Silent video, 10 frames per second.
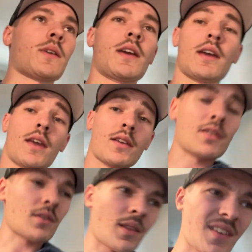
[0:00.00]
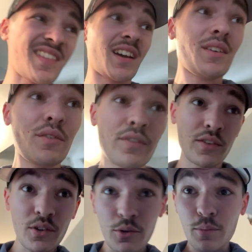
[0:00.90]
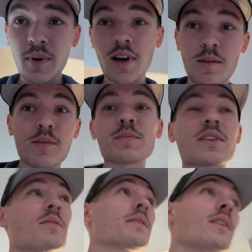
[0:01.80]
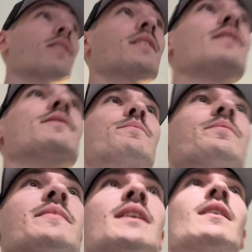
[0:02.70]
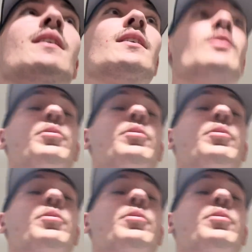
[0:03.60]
Okay, so they've got a few problems going on here. The